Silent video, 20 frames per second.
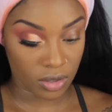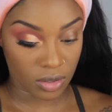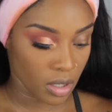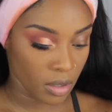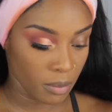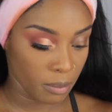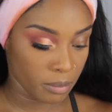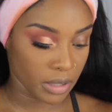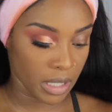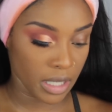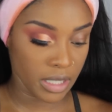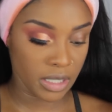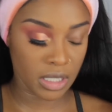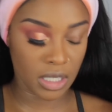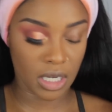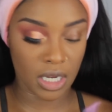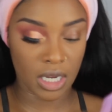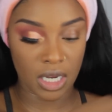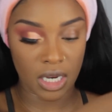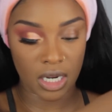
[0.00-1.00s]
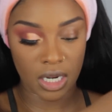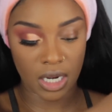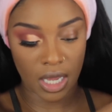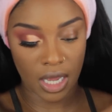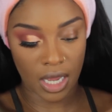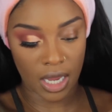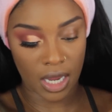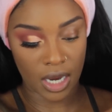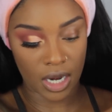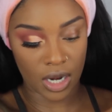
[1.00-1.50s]
I'm gonna blend in
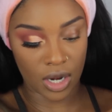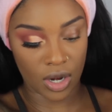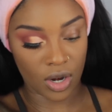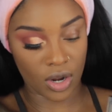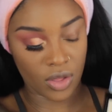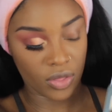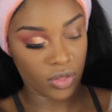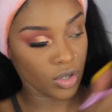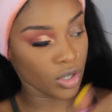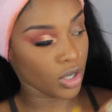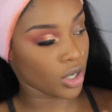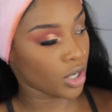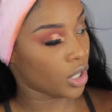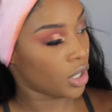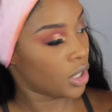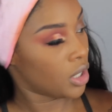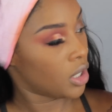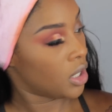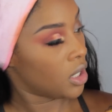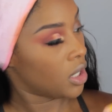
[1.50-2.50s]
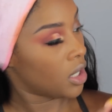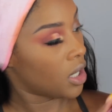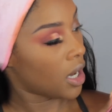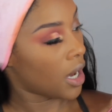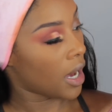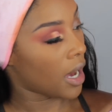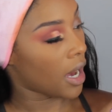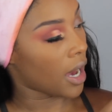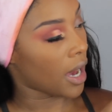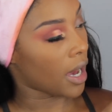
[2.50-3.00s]
a, another
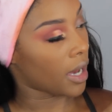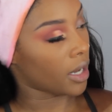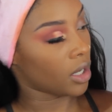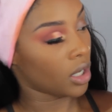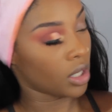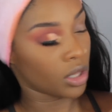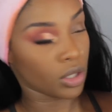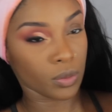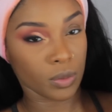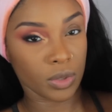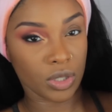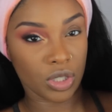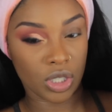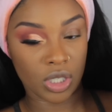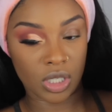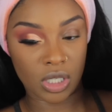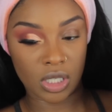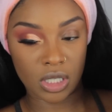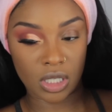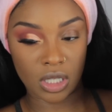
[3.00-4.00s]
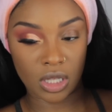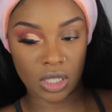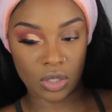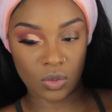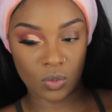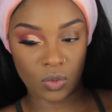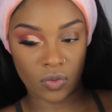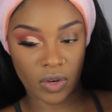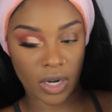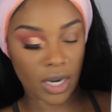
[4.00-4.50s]
eye color, which is
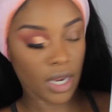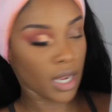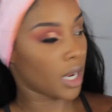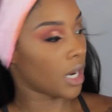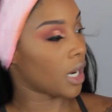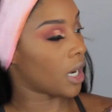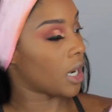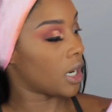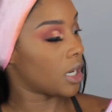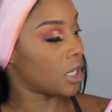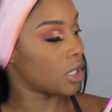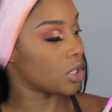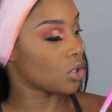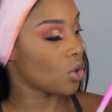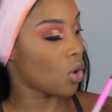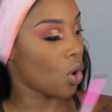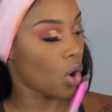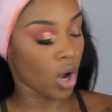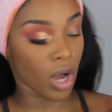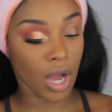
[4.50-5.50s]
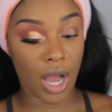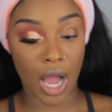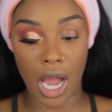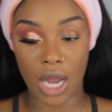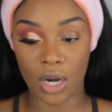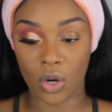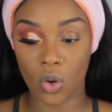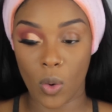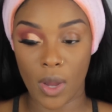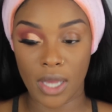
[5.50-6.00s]
this one right here, and it's called
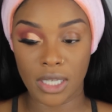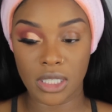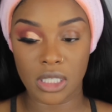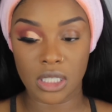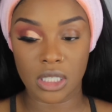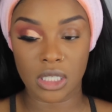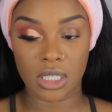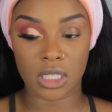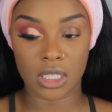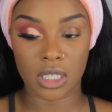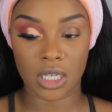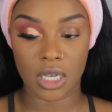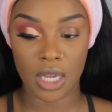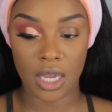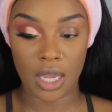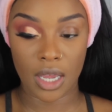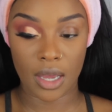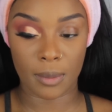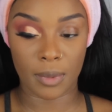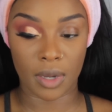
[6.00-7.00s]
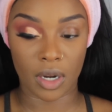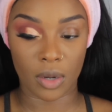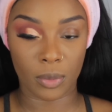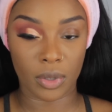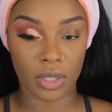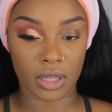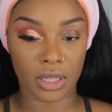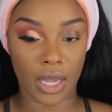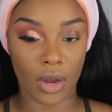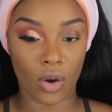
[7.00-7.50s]
Conquest. I'm gonna
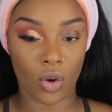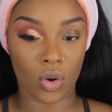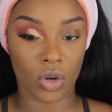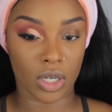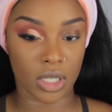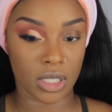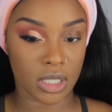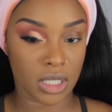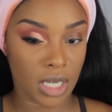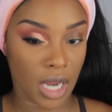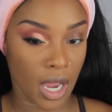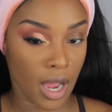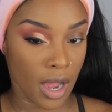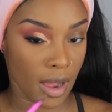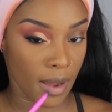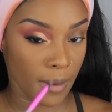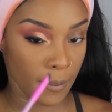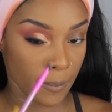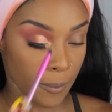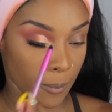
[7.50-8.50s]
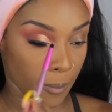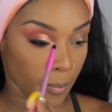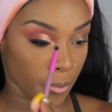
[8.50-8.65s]
put that on top.